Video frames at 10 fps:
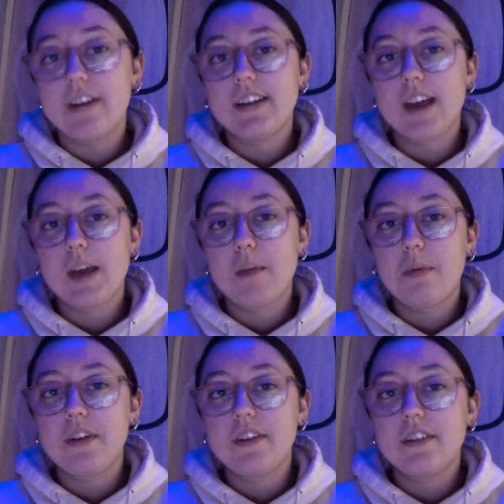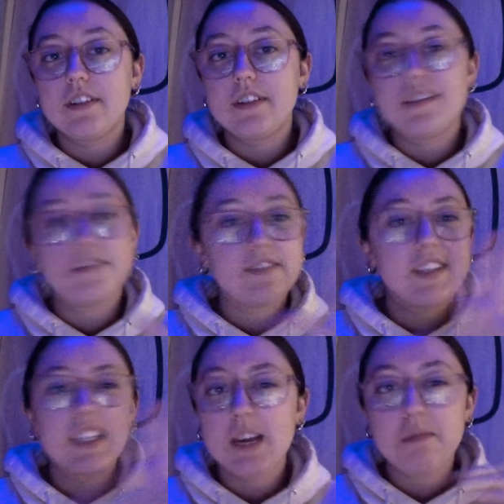type
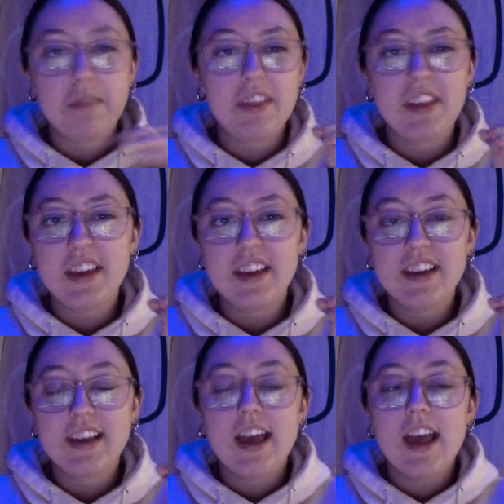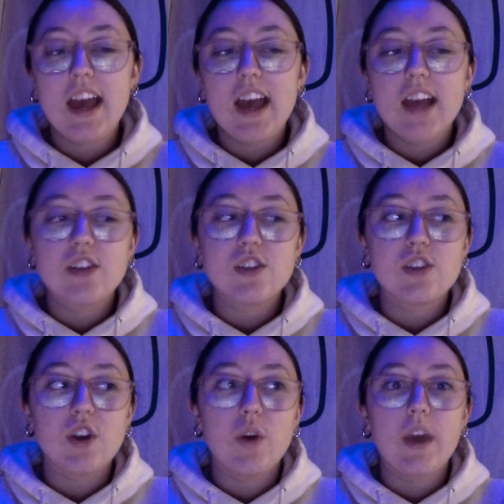thing.
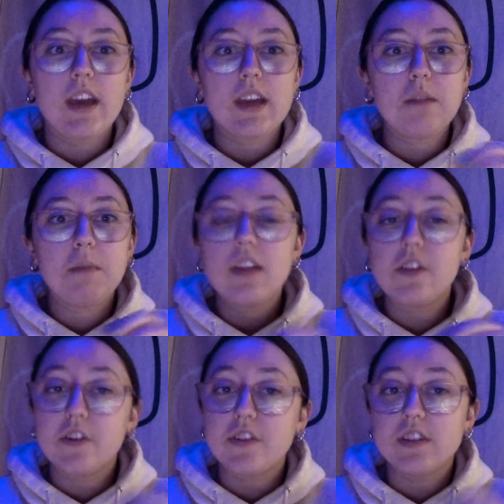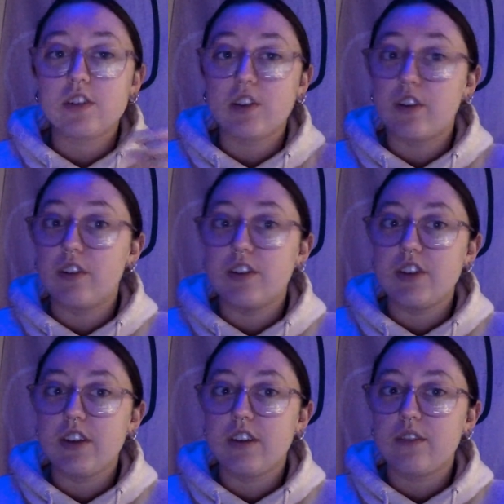So it can be a little
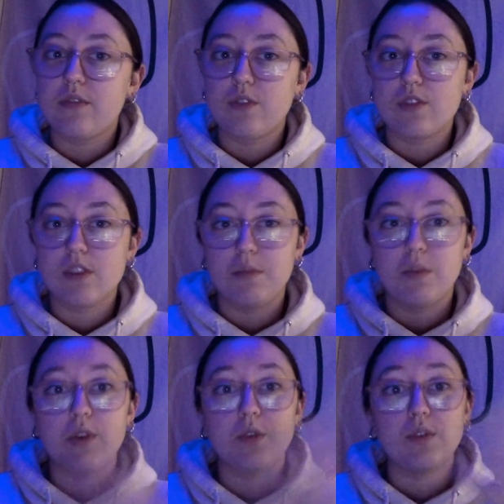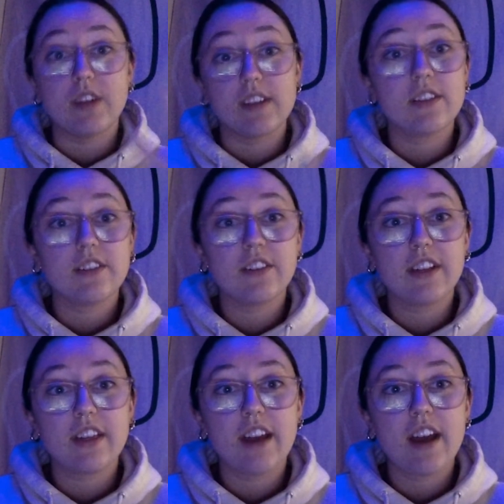discouraging for someone who doesn't look
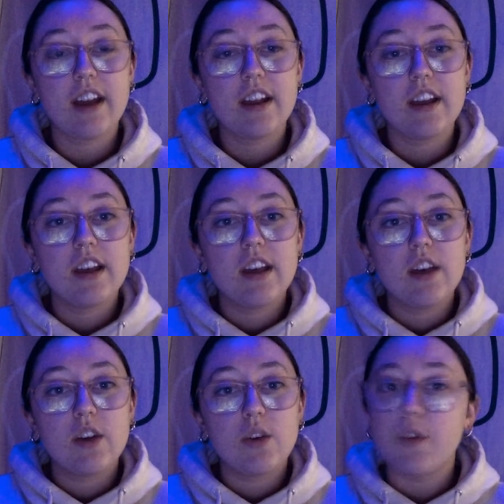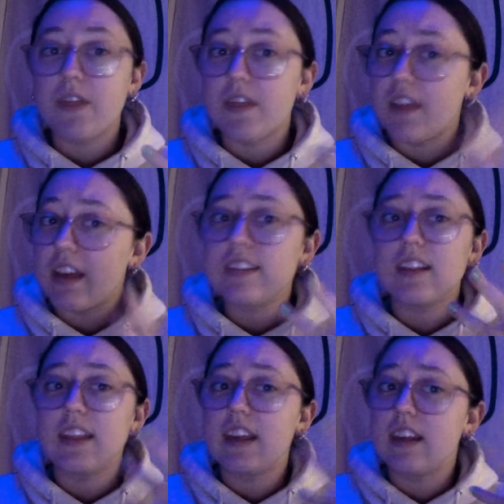like that, who thinks that
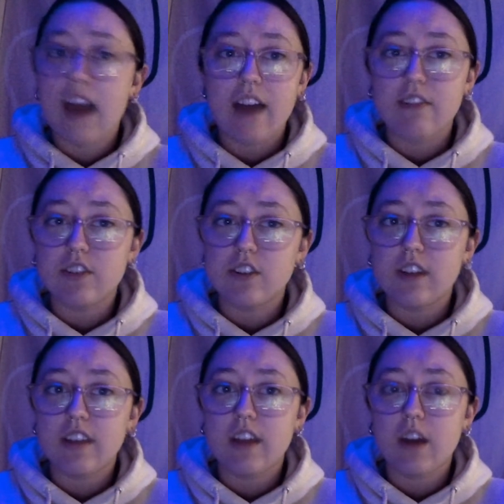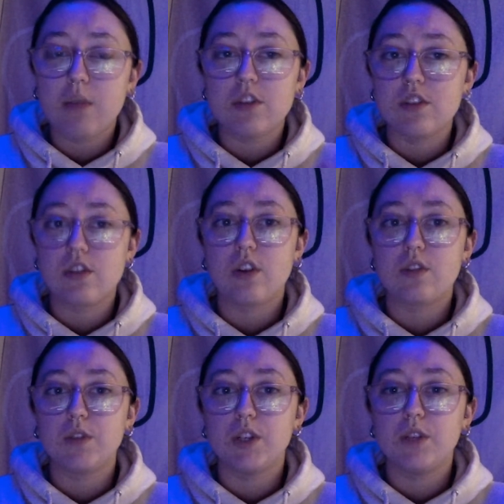they have to look like that, which is not
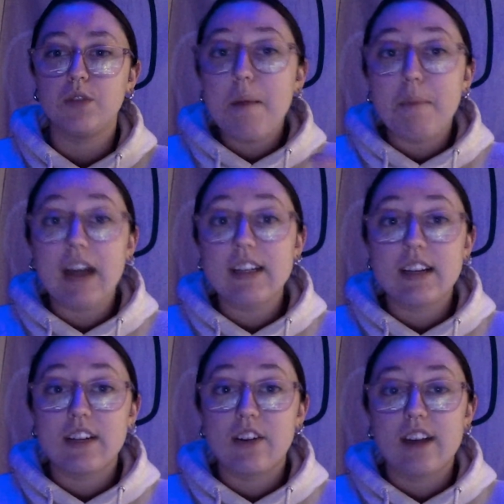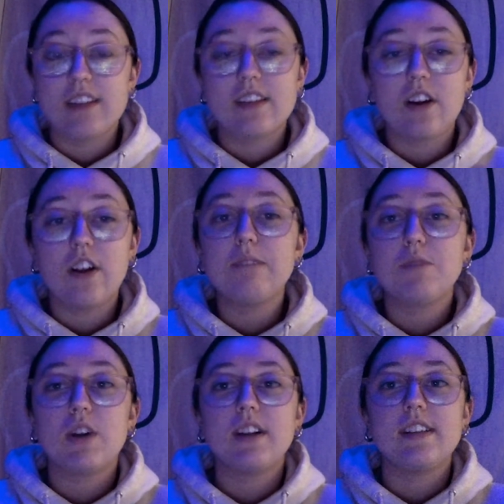true. But I digress. All I'm
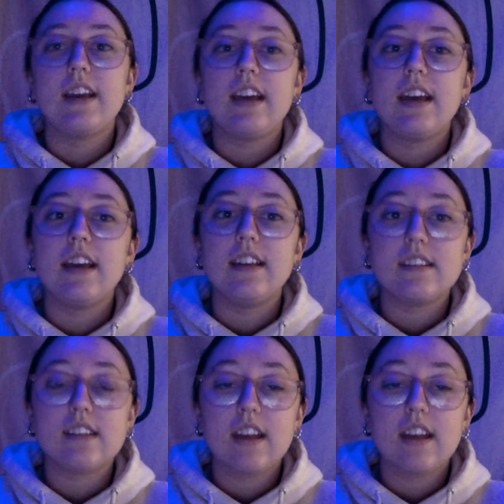trying to say is